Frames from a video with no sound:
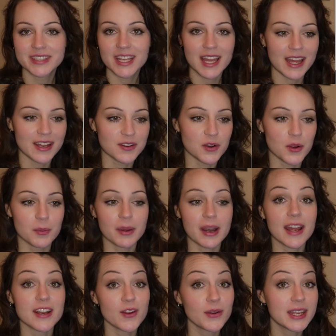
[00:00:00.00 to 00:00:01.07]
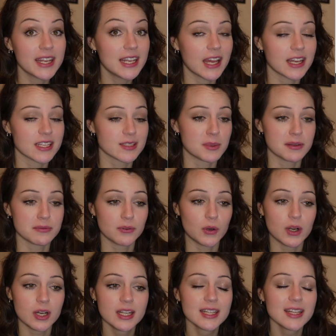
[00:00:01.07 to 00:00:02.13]
don't know, but I know he likes
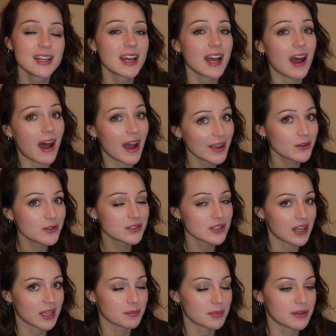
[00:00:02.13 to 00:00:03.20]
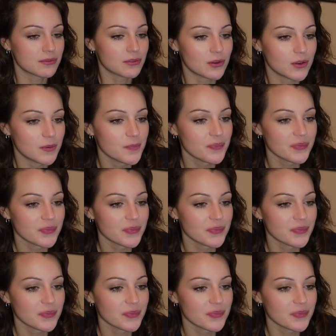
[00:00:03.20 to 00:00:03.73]
b4. I also like b4.